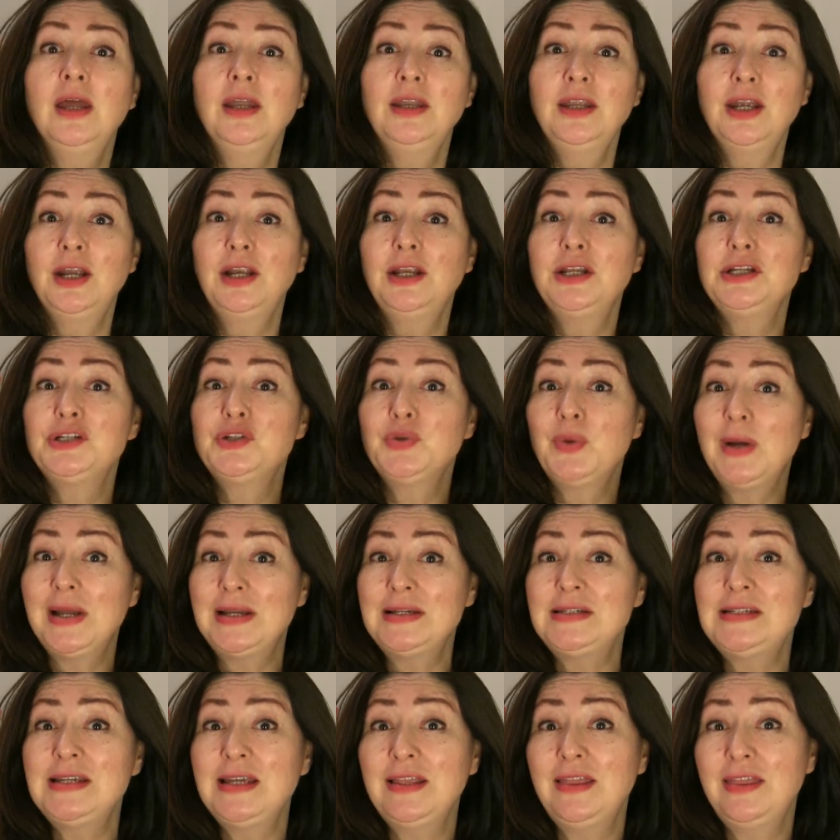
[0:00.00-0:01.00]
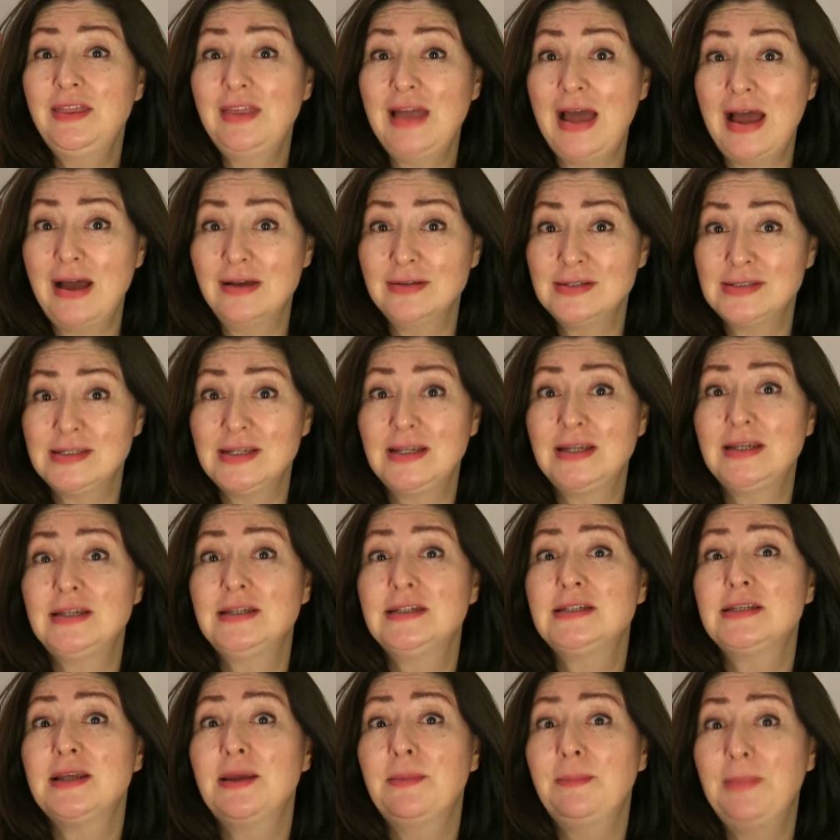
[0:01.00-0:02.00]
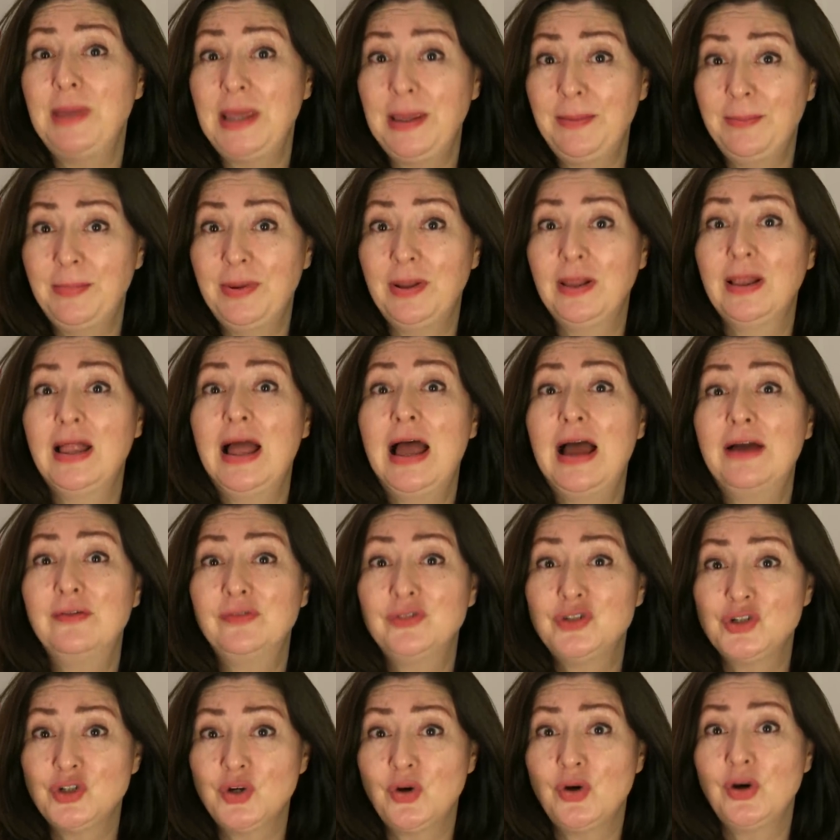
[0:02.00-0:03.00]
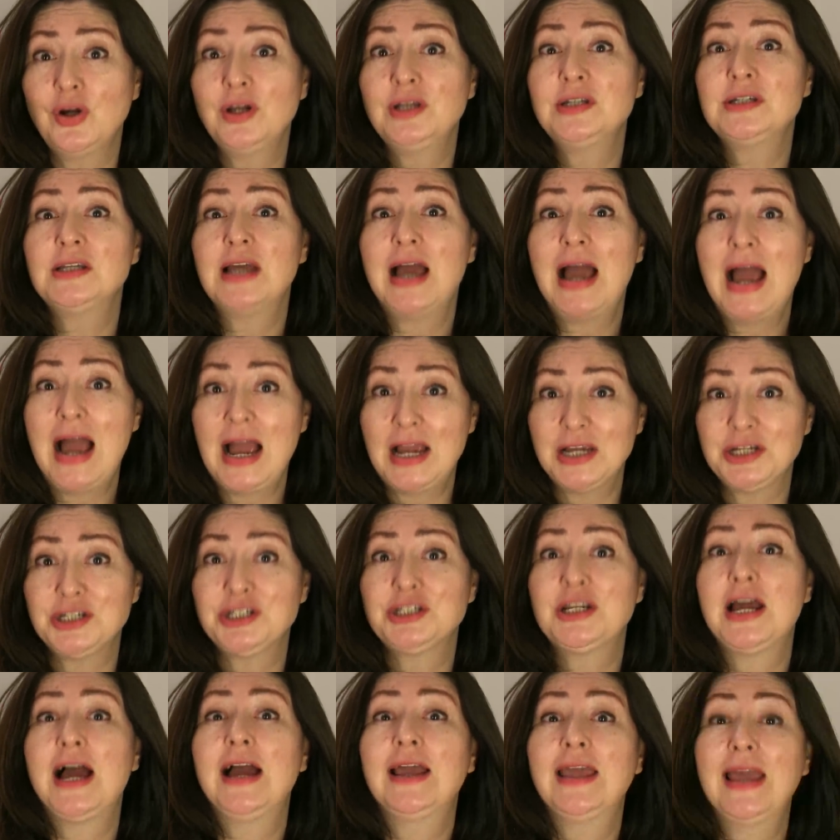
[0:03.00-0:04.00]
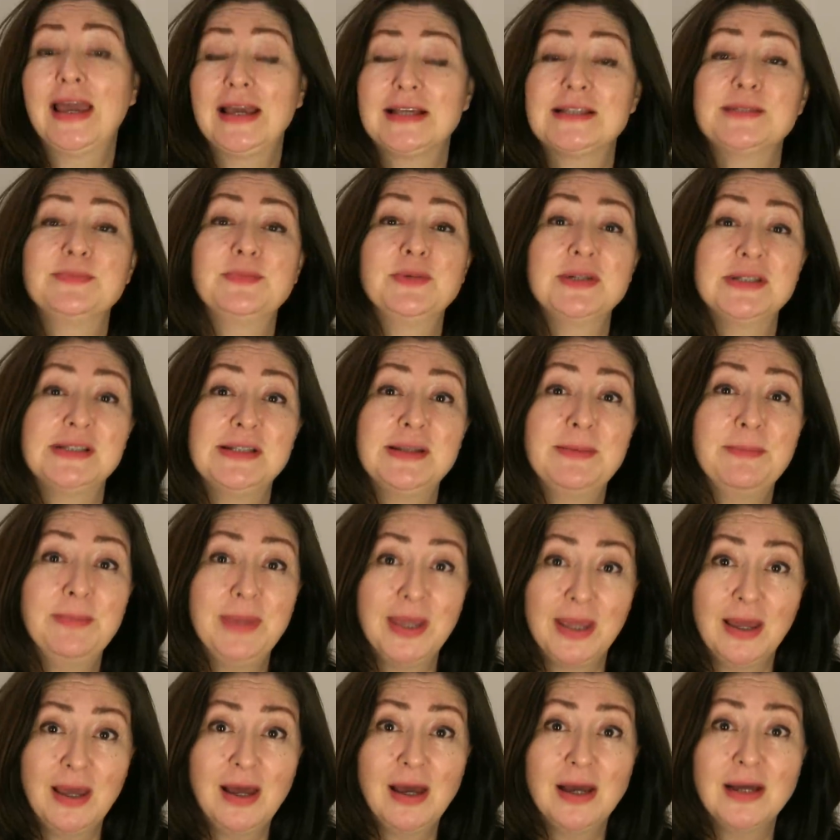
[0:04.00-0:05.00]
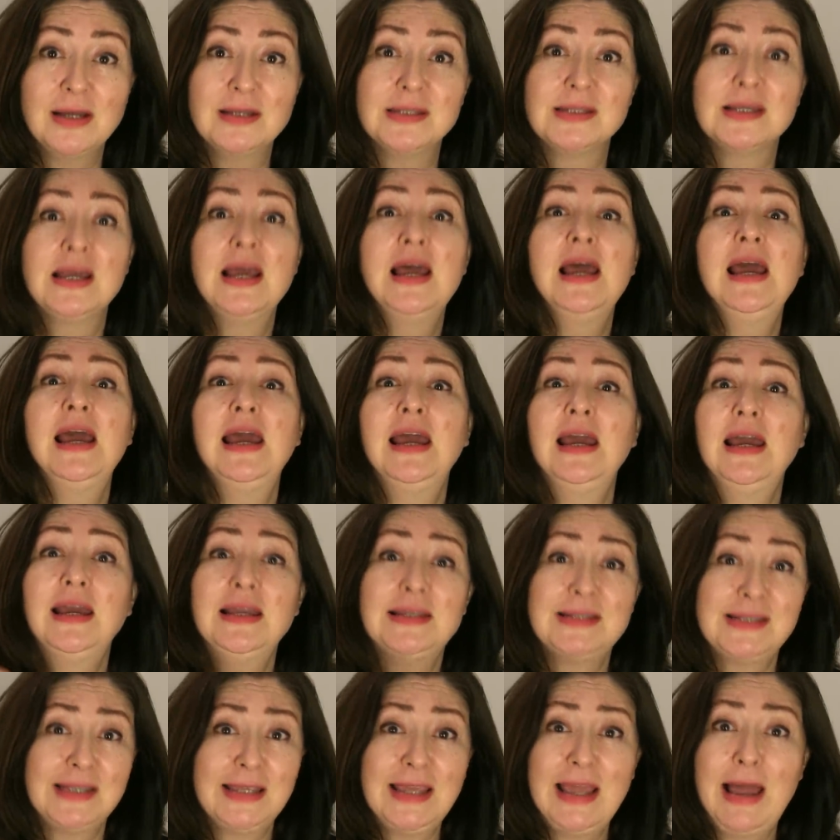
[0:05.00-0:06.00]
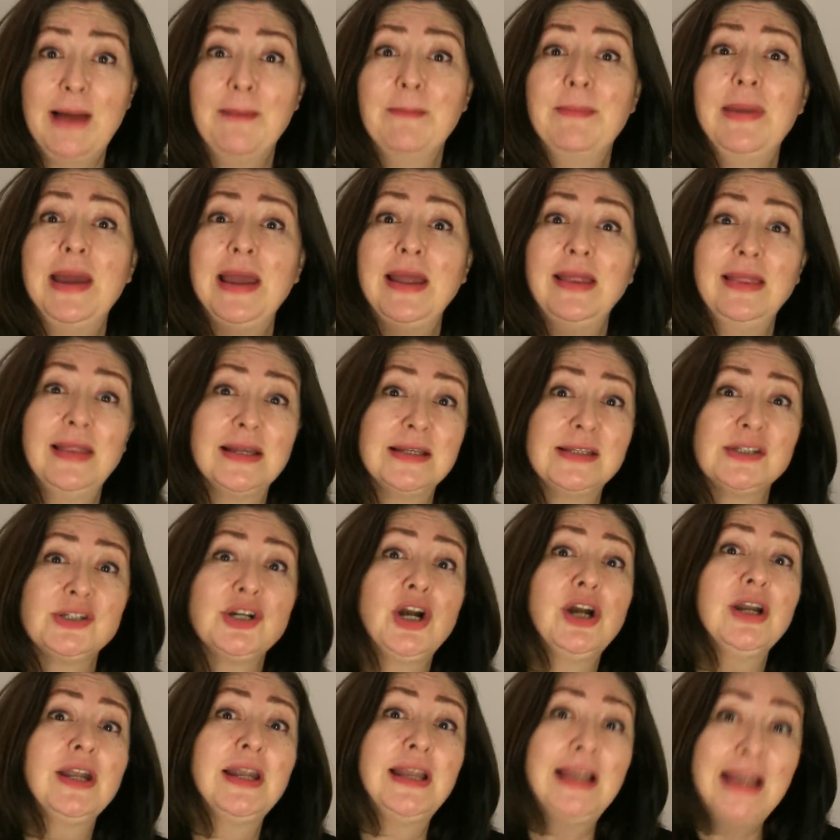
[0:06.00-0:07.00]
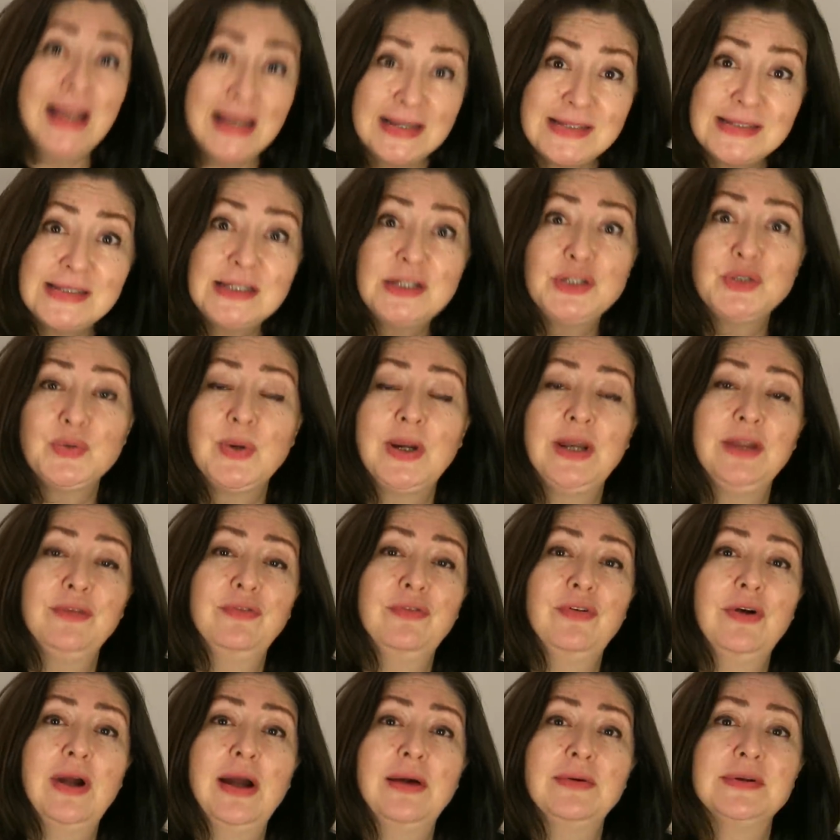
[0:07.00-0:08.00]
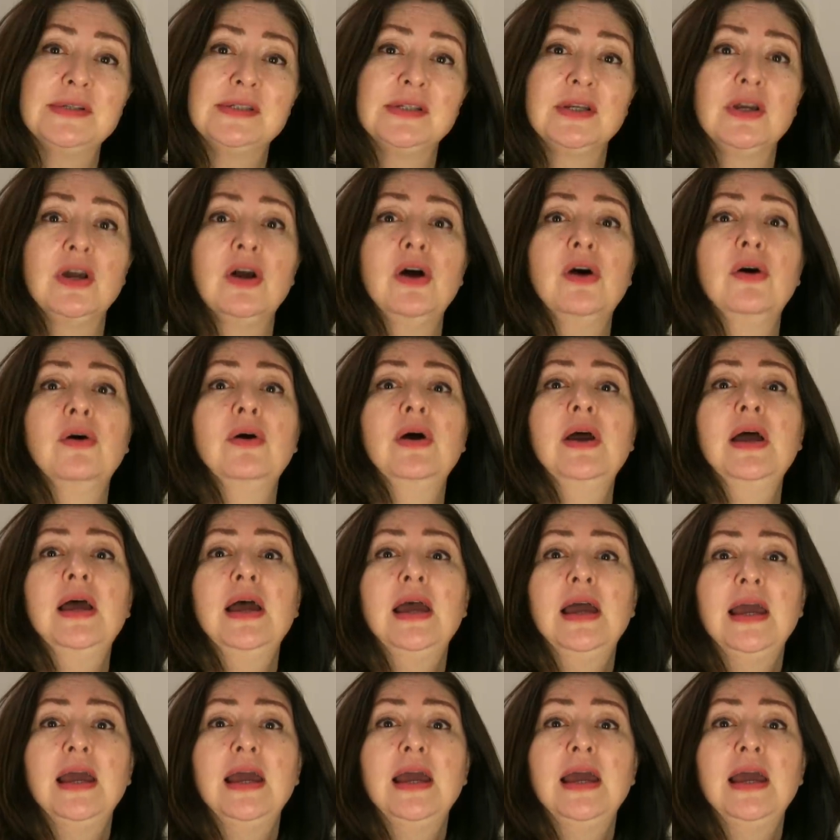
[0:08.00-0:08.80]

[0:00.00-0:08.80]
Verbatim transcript: Nearly 20,000 people have joined hashtag ex-Muslim because it's a campaign that started less than 24 hours ago.